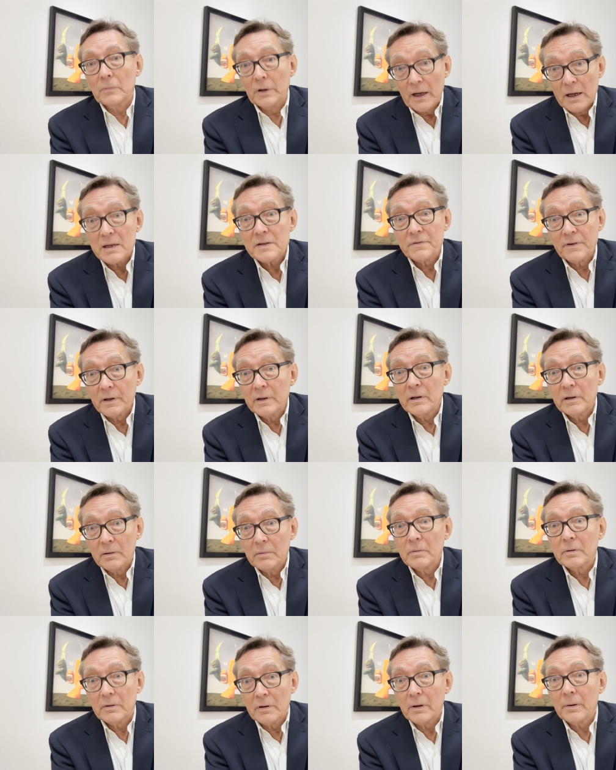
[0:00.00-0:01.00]
Yes, they did
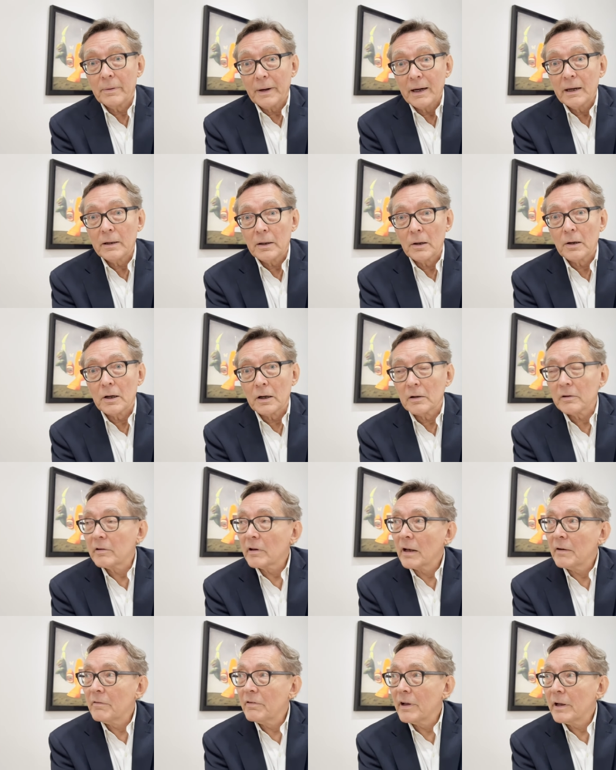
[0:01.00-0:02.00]
really a lot.
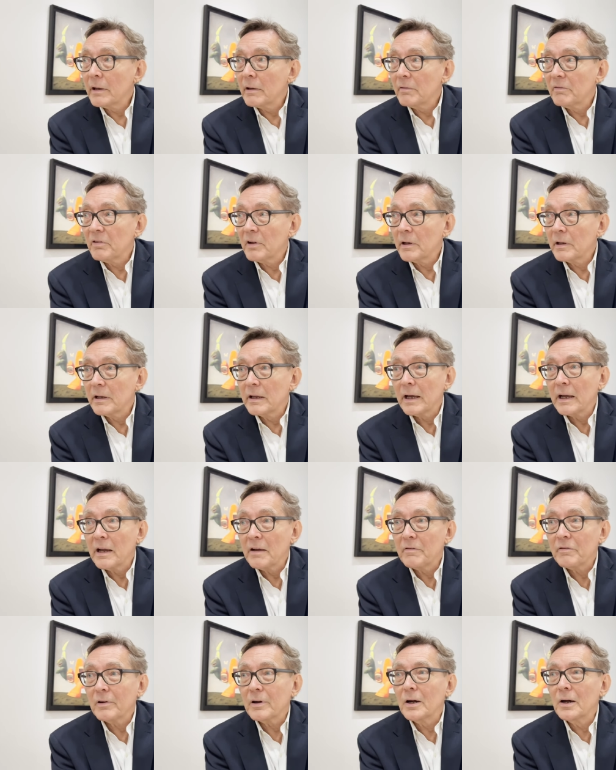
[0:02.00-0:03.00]
And they, they
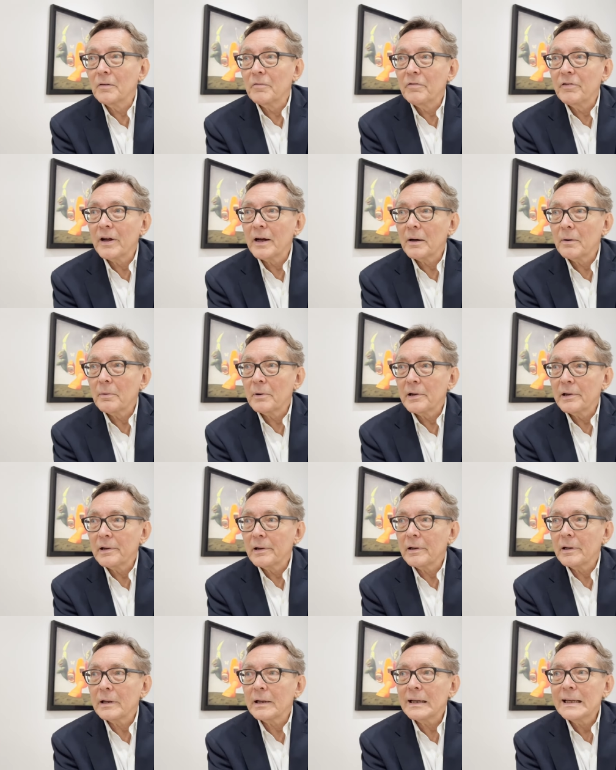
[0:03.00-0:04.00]
gave a
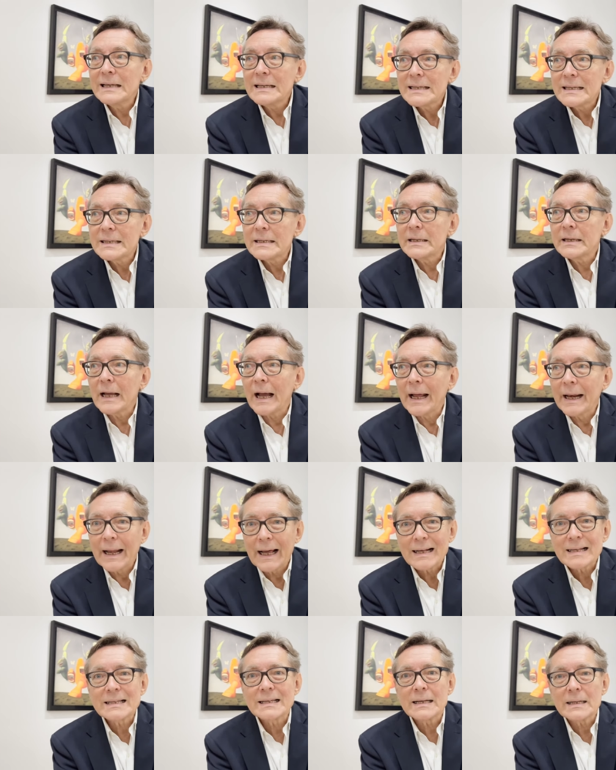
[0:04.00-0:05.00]
very easy and
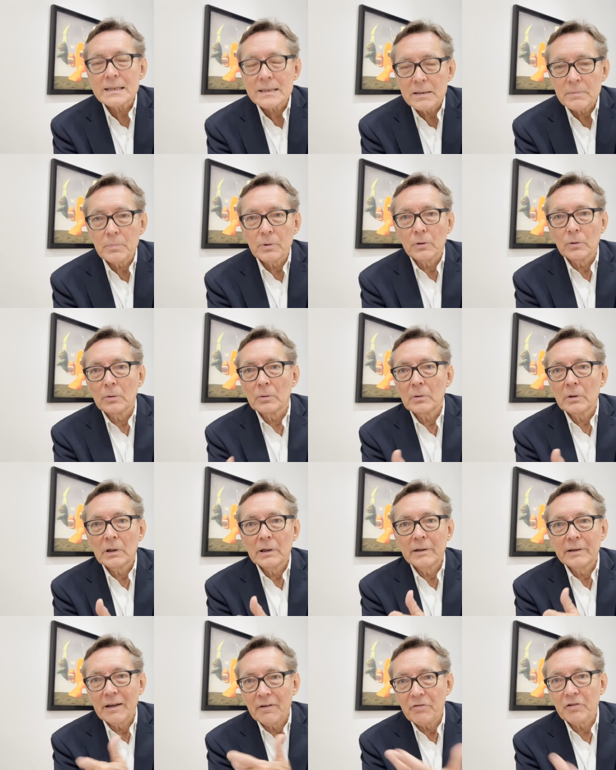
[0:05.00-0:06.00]
accessible
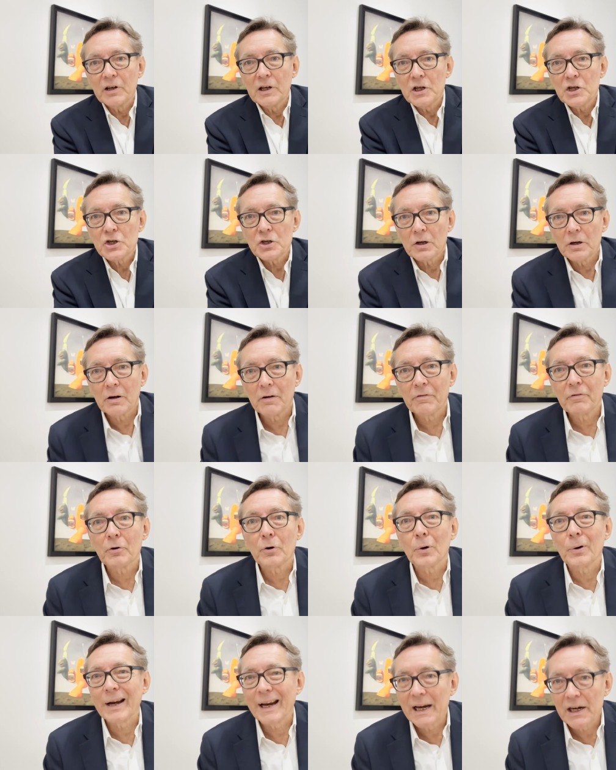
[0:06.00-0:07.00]
definition of
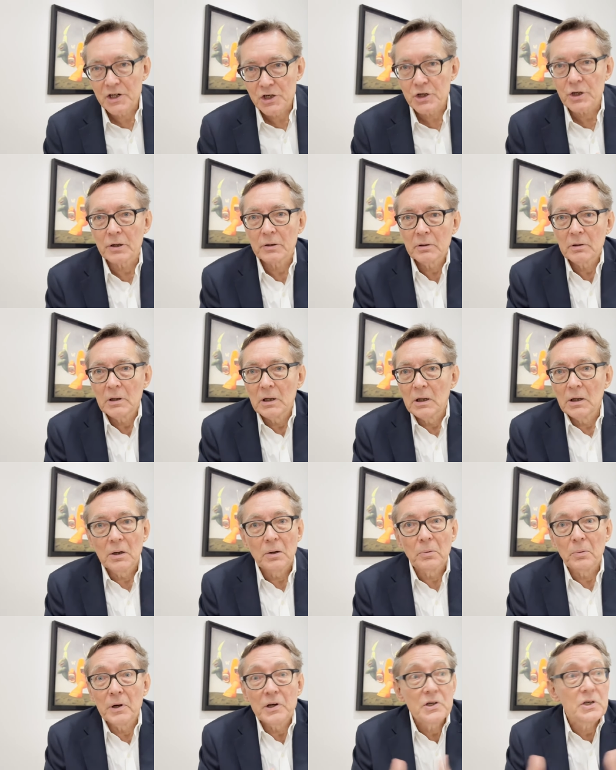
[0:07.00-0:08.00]
creation,
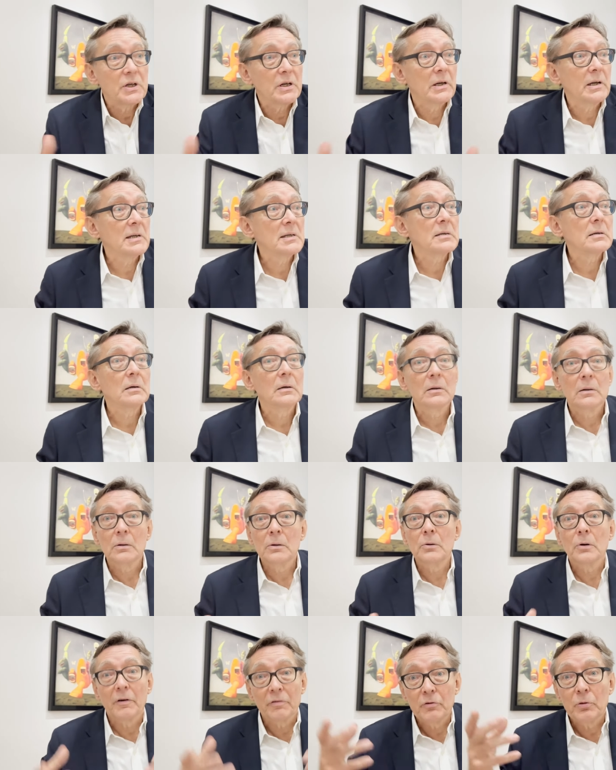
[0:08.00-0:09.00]
which is
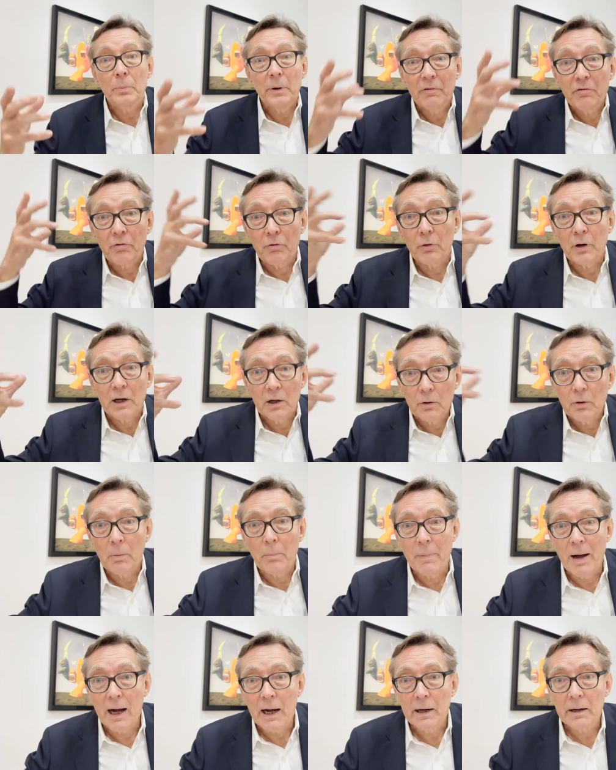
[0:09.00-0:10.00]
you have to be free in your
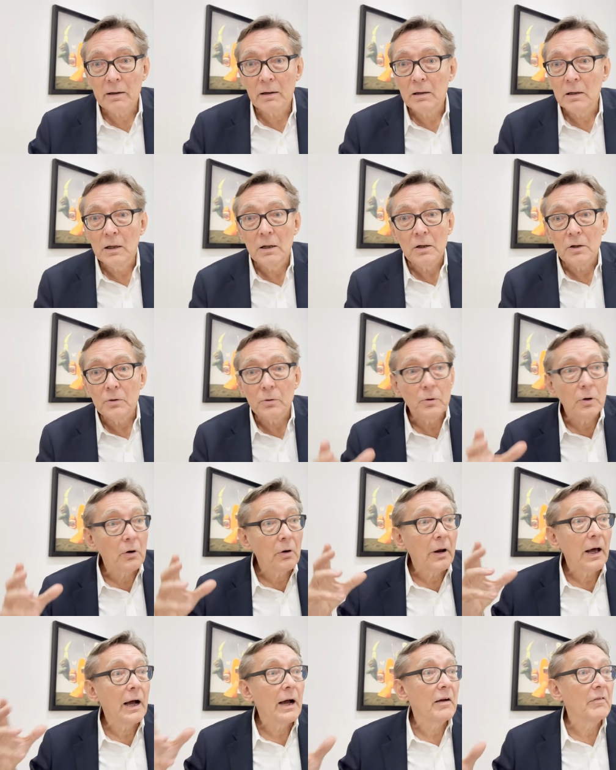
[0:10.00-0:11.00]
mind. You
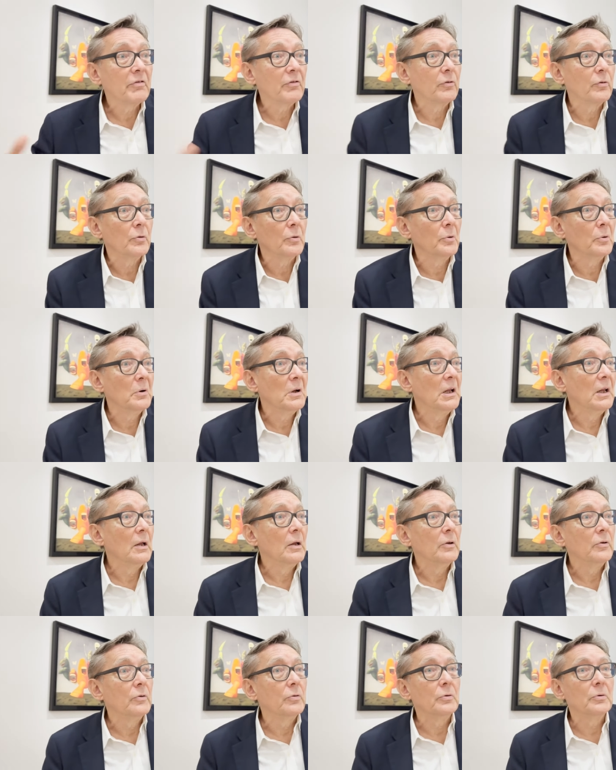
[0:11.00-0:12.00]
don't have to,
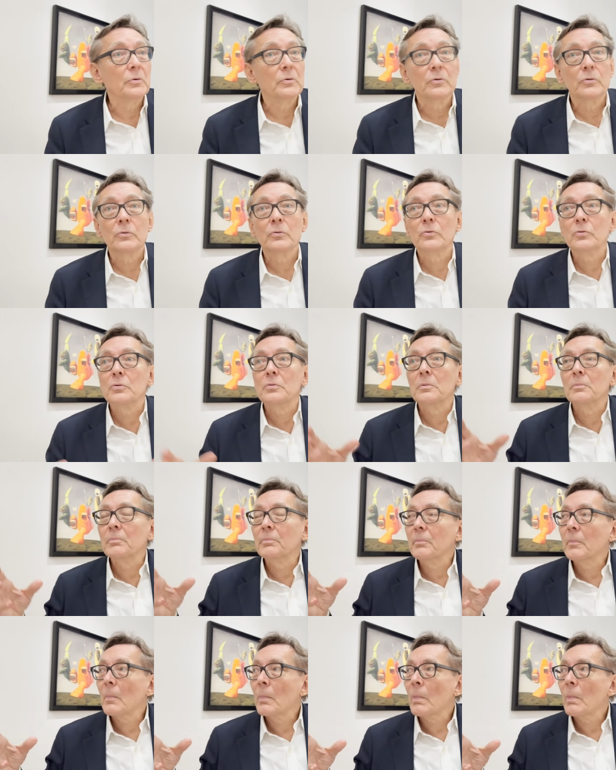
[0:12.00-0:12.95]
to, to